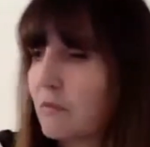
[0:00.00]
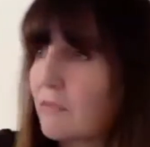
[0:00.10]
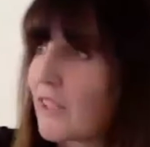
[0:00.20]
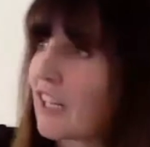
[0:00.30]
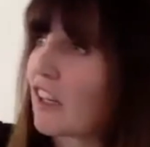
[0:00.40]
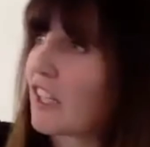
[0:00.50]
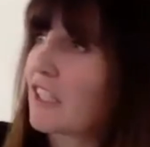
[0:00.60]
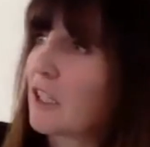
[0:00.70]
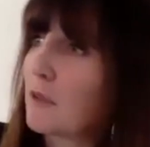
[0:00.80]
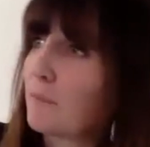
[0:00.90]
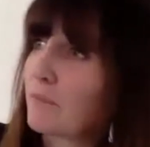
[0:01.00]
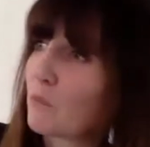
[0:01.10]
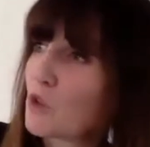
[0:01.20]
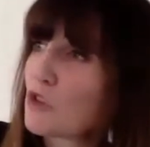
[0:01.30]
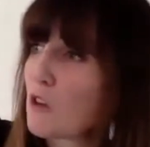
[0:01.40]
they're like
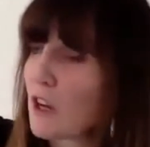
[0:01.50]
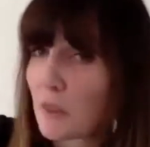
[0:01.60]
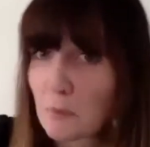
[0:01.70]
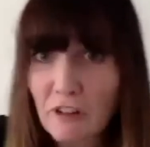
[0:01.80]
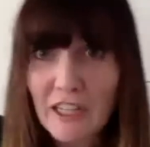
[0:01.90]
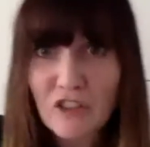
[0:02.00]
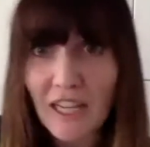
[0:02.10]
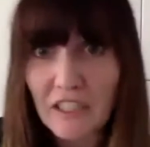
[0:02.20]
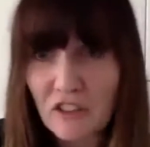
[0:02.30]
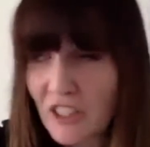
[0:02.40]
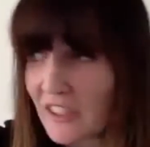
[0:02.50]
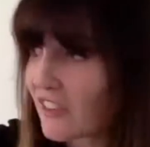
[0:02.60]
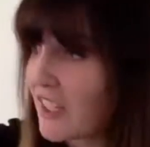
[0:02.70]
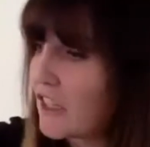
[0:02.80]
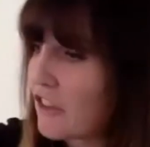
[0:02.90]
would you rather prayer challenges.
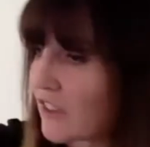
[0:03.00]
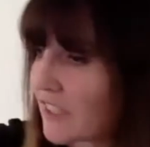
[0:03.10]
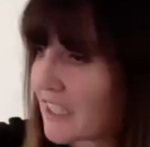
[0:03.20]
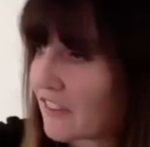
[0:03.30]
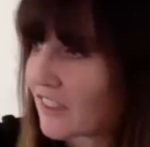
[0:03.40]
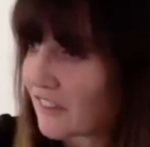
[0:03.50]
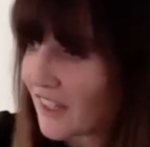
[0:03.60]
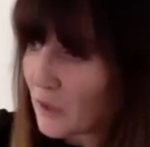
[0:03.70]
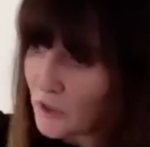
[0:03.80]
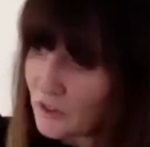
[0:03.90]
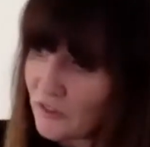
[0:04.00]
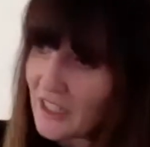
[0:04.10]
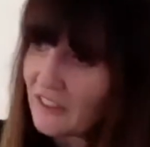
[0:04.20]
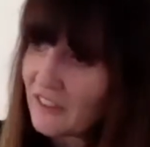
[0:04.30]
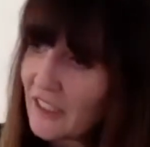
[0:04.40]
So the kids can take one of
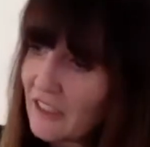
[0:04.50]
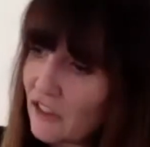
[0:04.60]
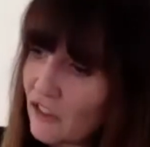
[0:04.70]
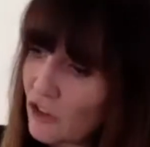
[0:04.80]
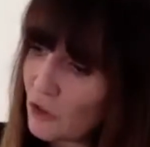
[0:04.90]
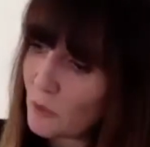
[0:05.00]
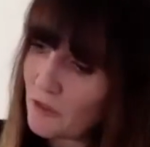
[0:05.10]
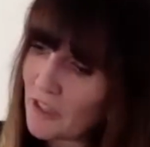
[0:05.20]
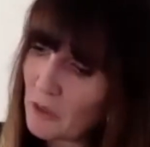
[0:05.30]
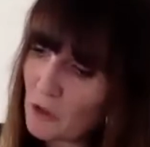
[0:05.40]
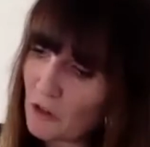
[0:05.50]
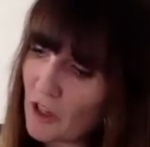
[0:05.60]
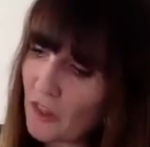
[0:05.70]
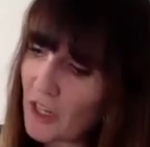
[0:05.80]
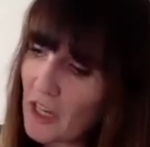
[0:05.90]
these and they can choose whether they would
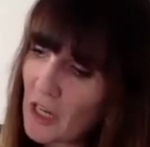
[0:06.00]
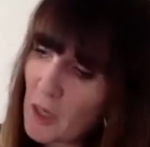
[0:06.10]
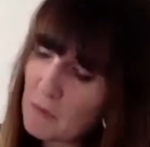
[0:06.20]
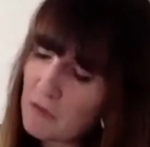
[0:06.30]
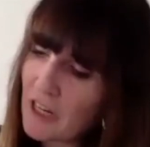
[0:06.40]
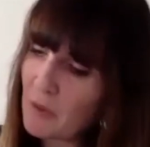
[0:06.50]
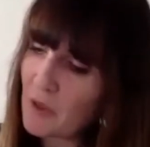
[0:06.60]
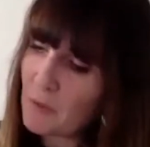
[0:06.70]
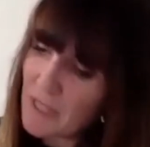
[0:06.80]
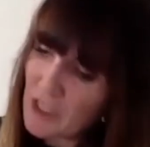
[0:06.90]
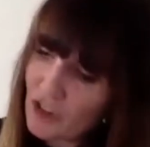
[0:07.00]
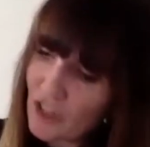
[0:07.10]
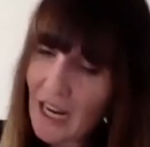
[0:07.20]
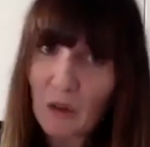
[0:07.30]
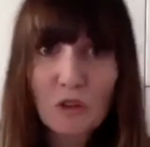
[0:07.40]
rather pray with a big
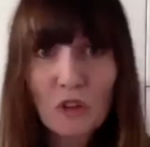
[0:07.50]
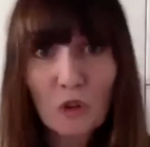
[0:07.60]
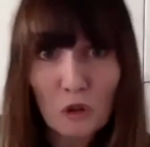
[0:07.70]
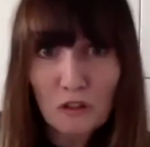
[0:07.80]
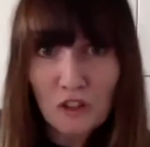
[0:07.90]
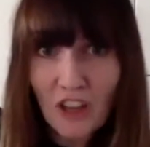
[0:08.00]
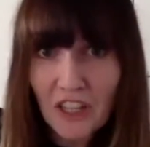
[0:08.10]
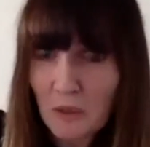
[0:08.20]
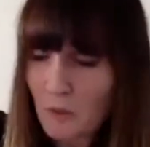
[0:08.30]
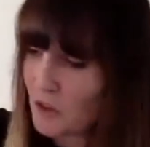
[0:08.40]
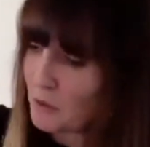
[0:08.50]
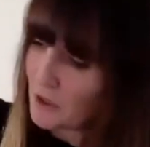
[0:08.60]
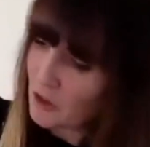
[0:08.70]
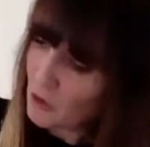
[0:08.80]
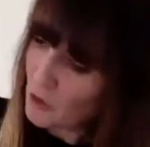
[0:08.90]
shout or a tiny
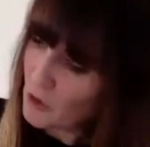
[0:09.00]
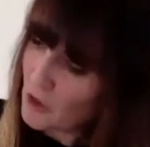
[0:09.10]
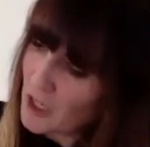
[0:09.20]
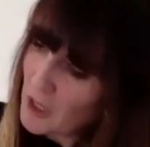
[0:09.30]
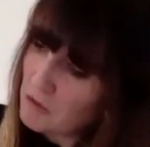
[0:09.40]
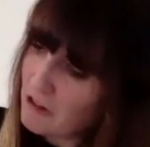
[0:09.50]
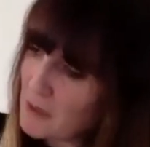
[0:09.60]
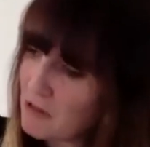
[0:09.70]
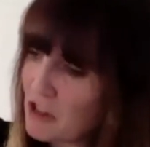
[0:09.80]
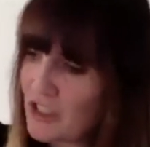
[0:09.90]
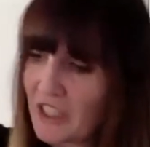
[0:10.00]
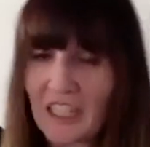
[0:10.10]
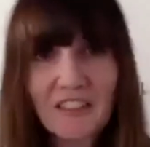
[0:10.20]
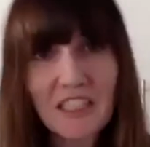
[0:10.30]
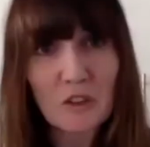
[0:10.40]
whisper, or pray brushing their
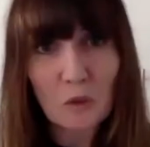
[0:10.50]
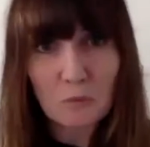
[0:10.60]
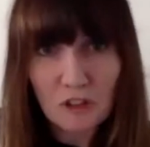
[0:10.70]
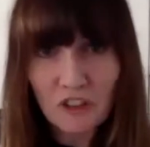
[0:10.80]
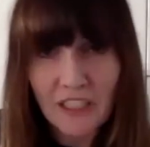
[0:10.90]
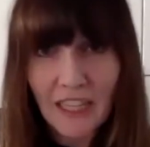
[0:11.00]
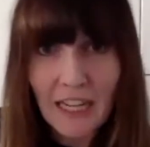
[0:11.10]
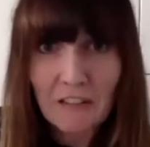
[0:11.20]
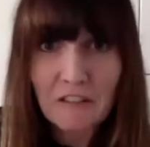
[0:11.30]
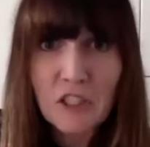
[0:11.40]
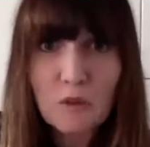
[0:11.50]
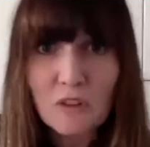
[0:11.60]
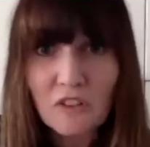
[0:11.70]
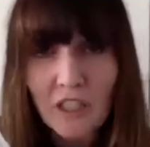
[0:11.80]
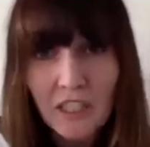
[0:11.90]
teeth or brushing their hair. And these were
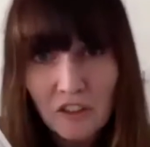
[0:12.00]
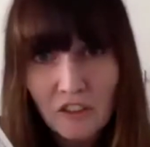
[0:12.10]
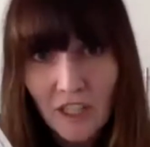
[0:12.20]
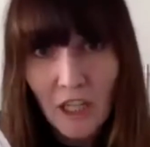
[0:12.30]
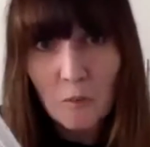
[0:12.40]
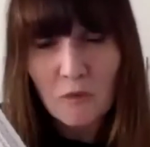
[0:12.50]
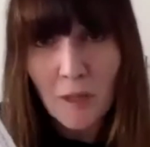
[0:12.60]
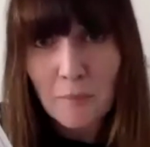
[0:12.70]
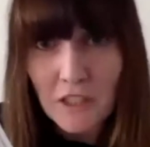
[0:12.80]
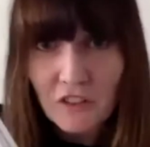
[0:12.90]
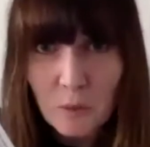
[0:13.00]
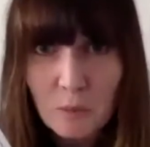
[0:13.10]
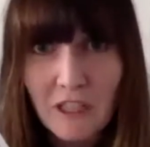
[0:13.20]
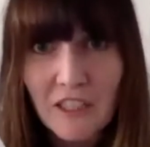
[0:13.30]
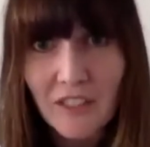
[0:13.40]
designed to help families to
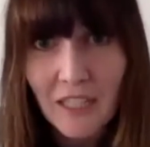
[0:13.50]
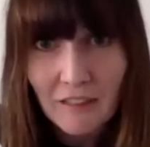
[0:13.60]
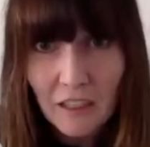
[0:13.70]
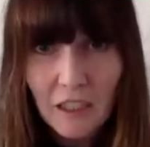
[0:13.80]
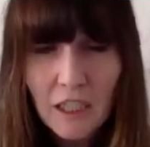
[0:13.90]
pray together.